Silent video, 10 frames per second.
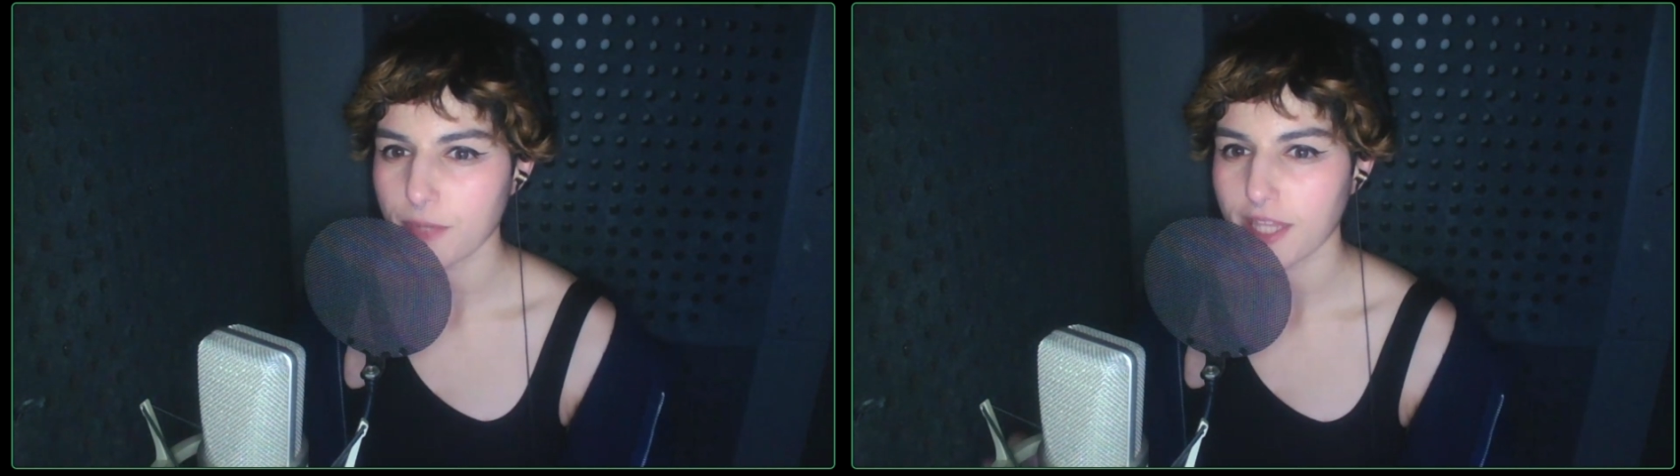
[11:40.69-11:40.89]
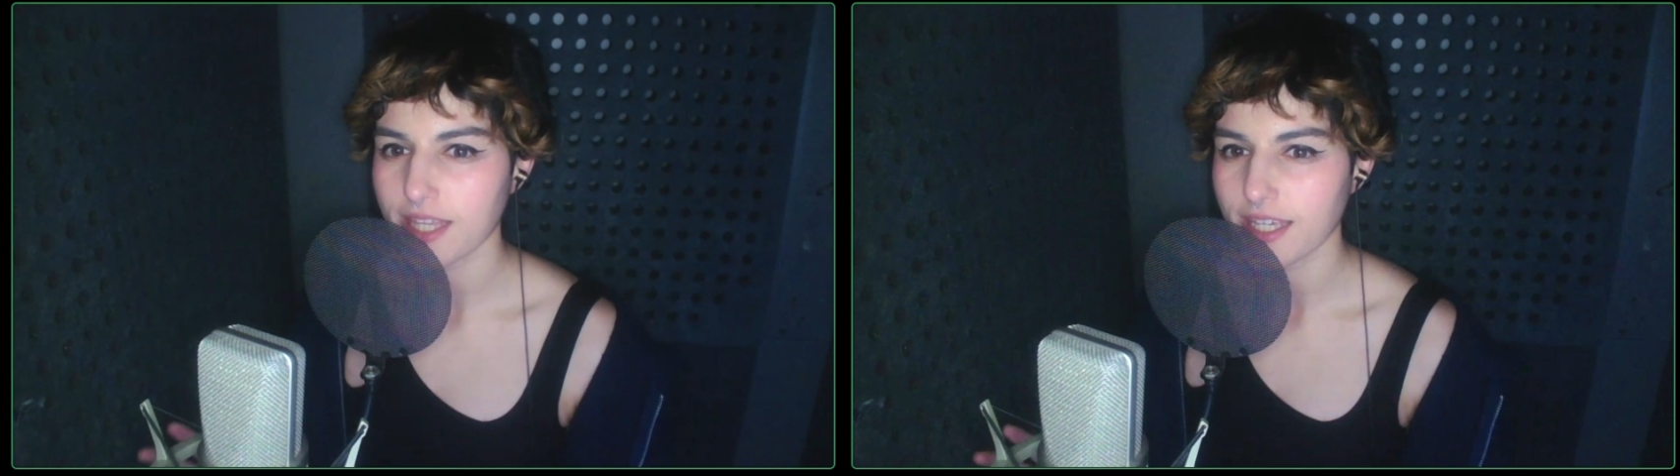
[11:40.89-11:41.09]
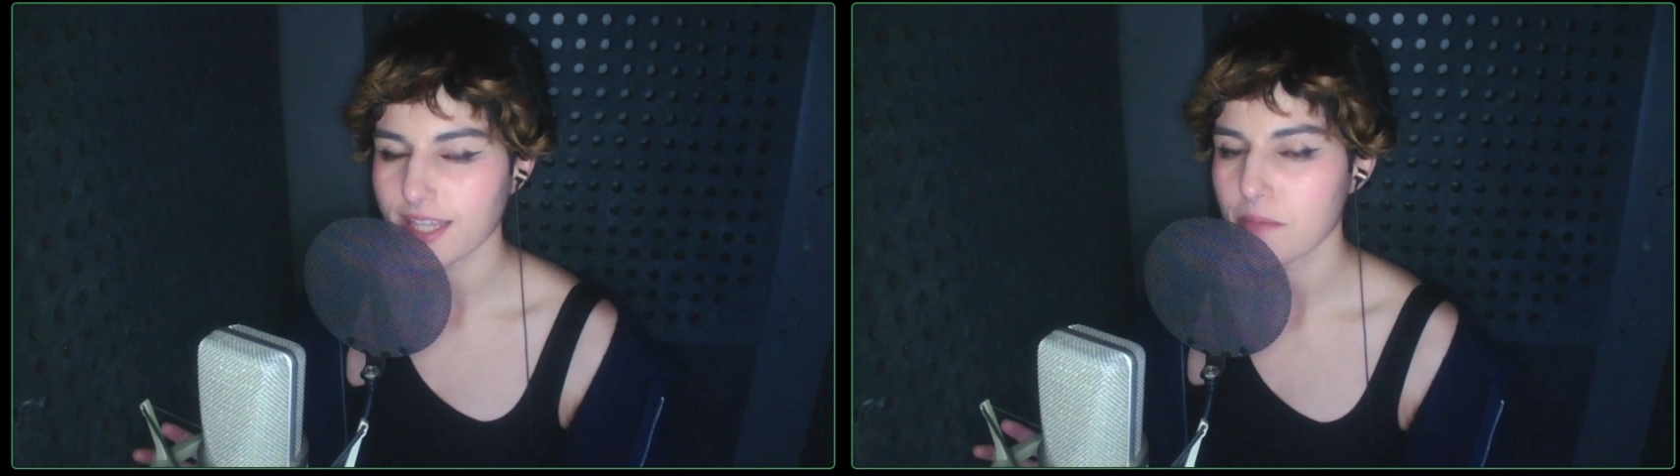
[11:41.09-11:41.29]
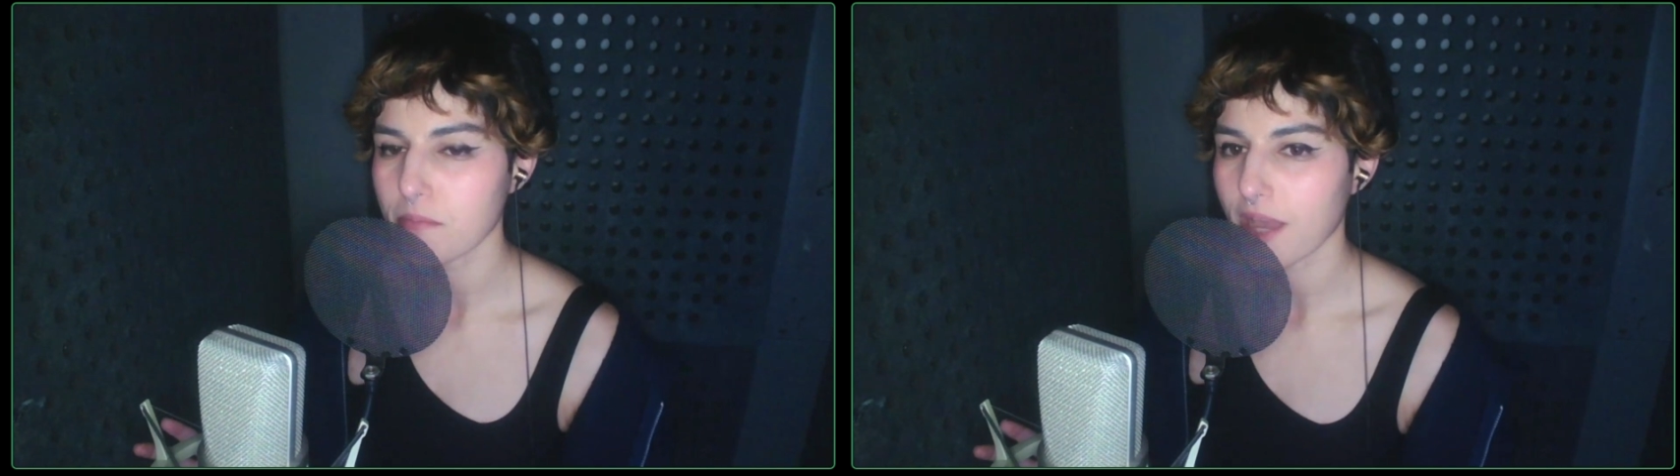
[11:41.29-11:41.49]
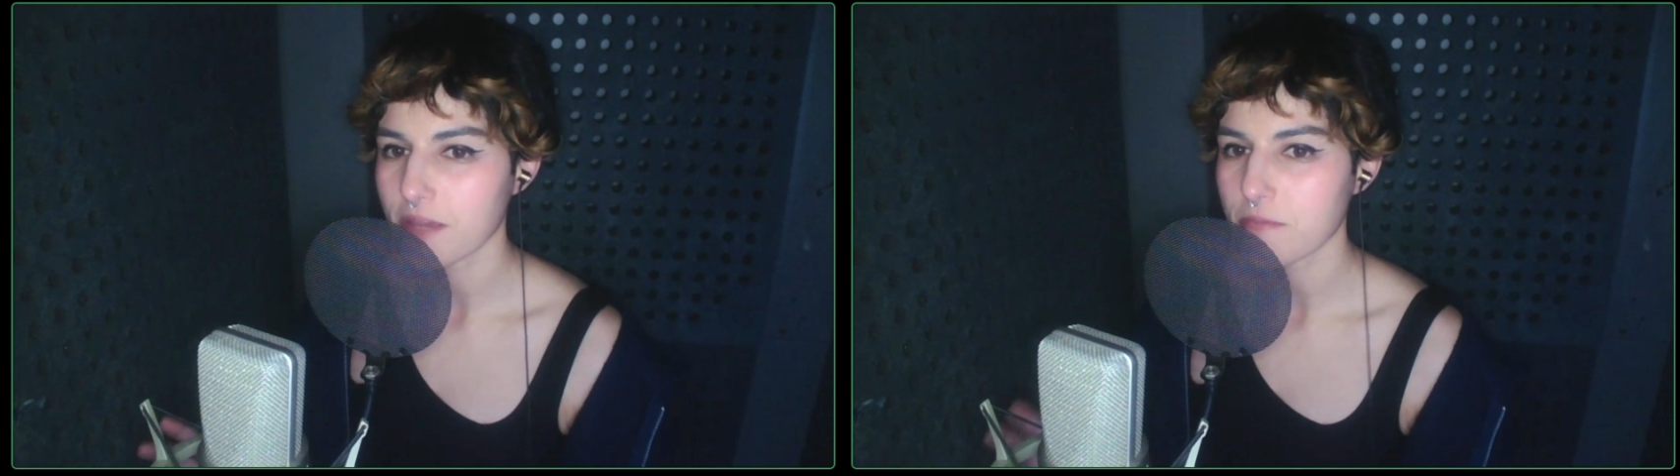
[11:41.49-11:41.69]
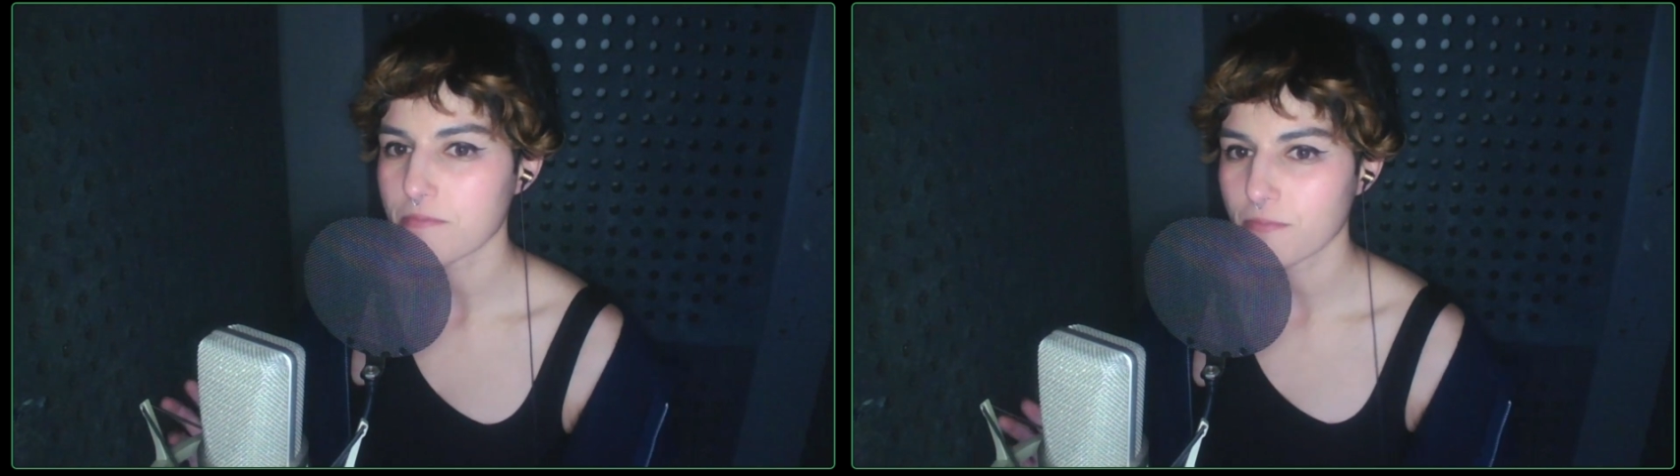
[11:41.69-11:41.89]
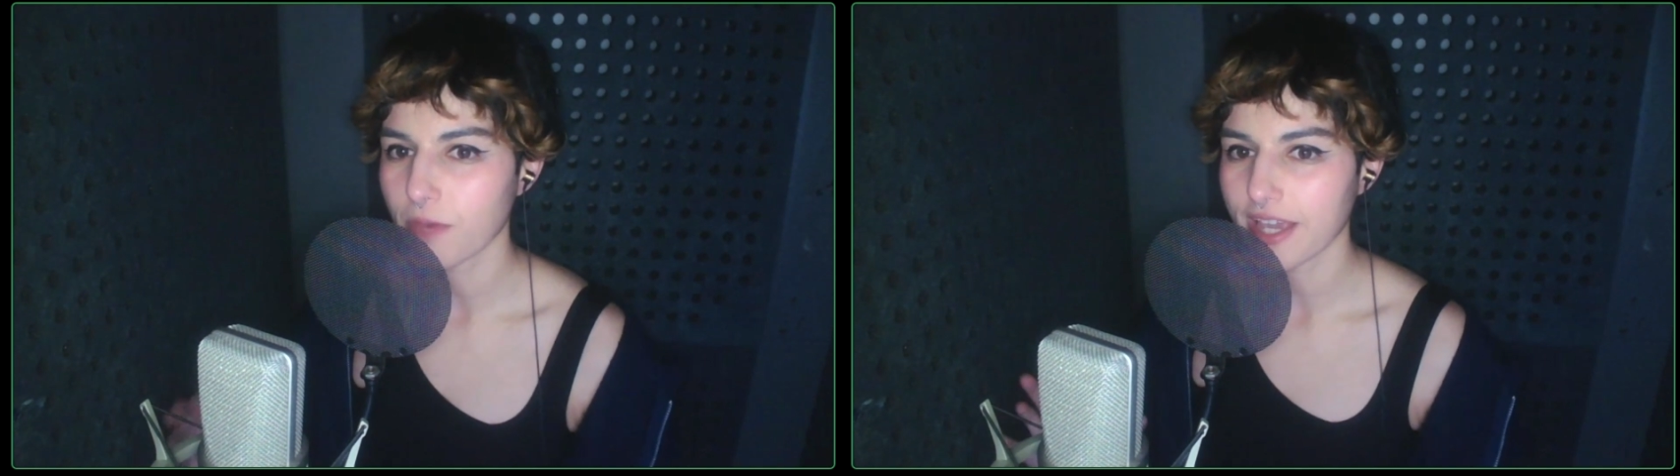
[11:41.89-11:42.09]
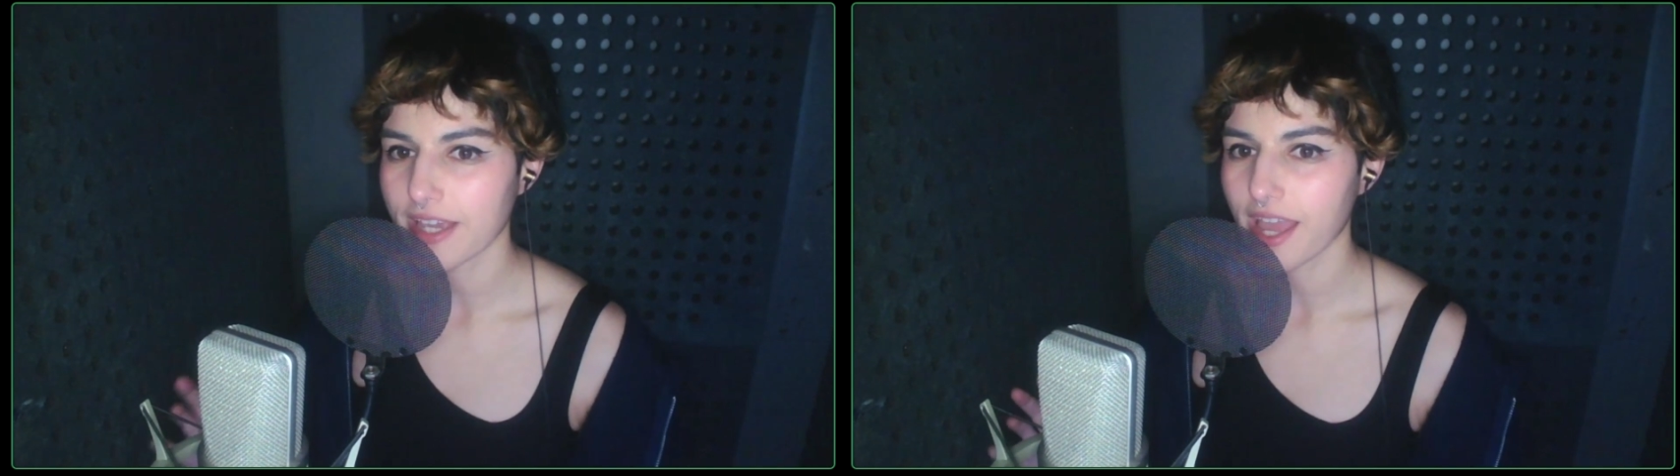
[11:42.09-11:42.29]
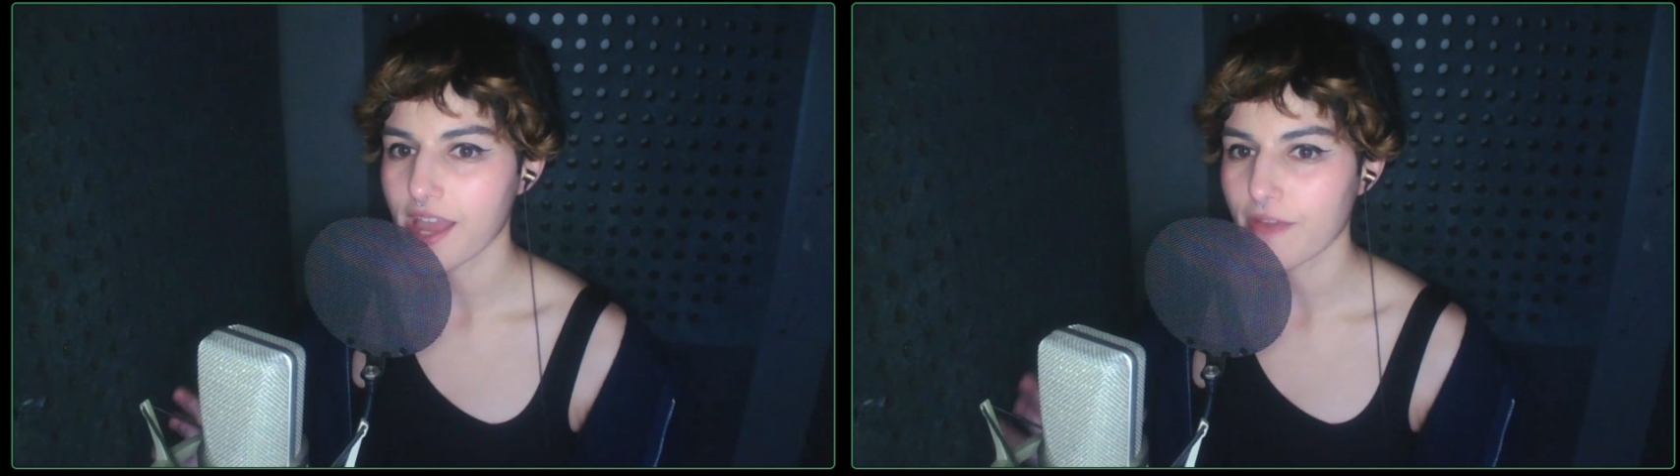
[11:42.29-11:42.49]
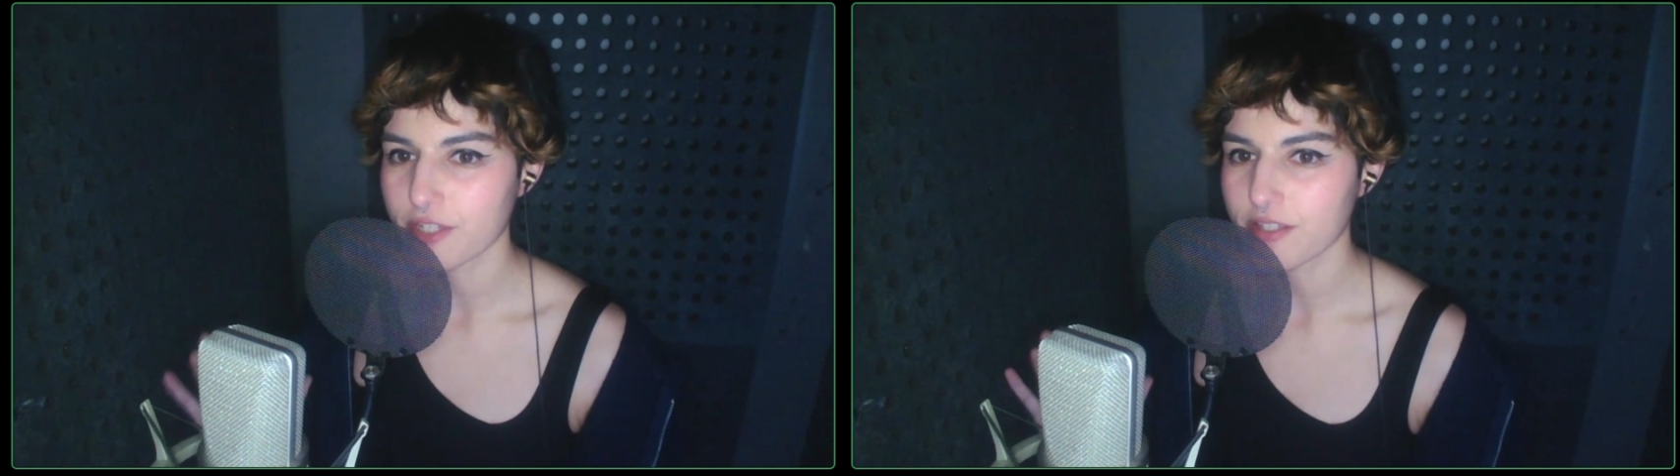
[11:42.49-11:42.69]
but I think they might like
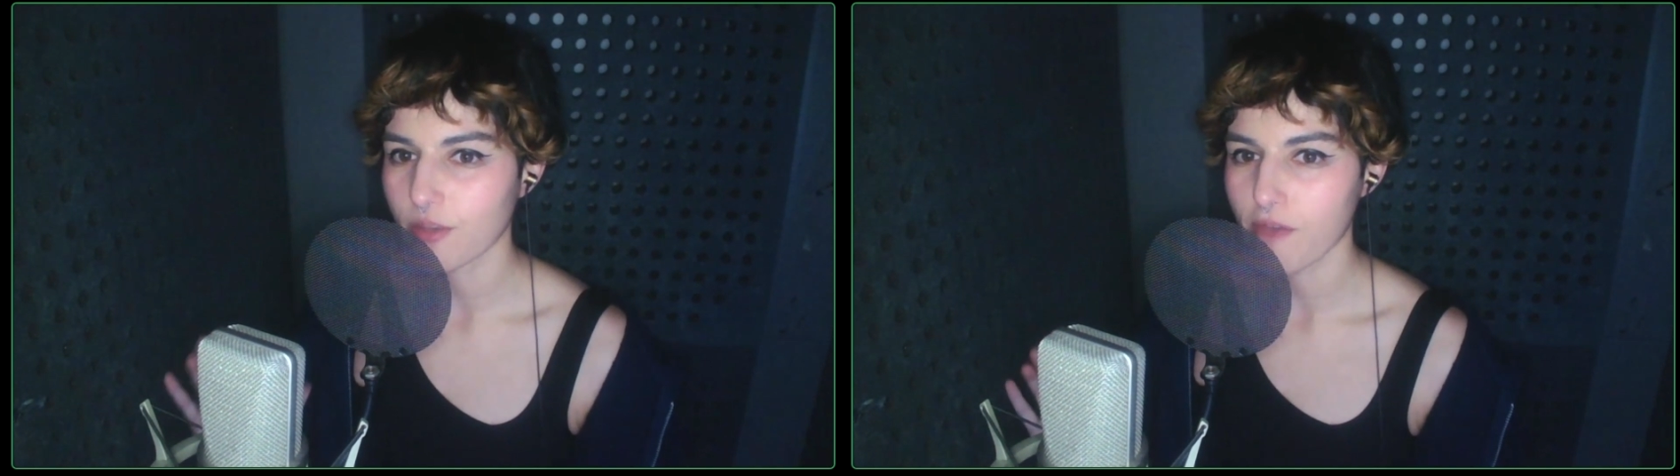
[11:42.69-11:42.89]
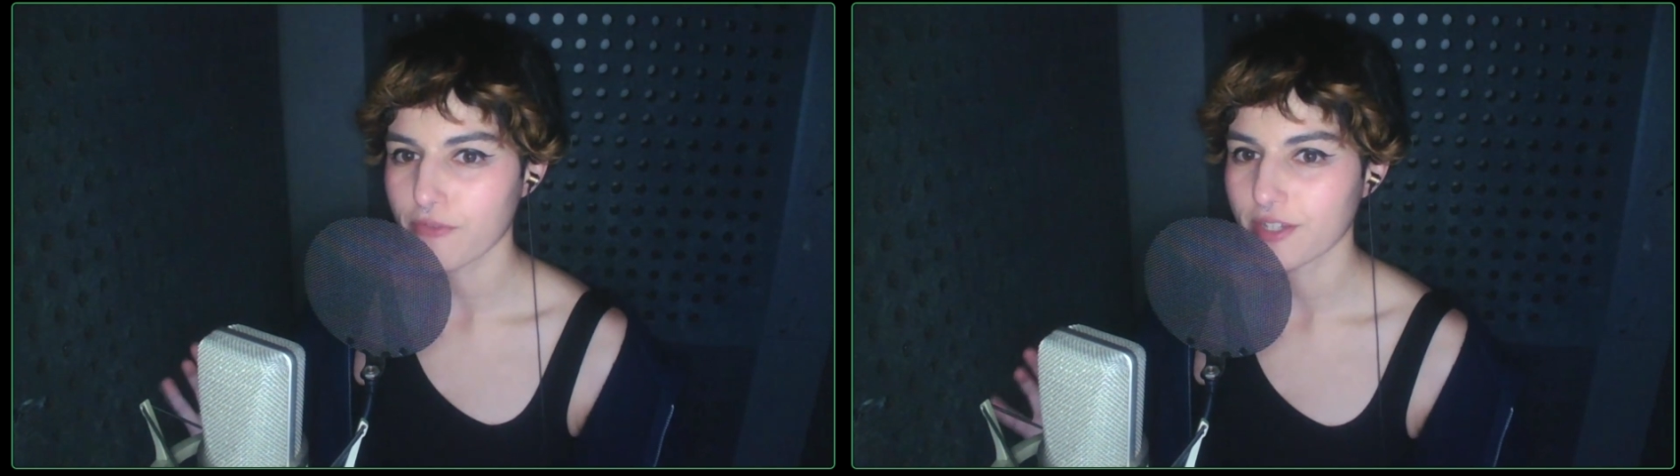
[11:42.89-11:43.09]
every so often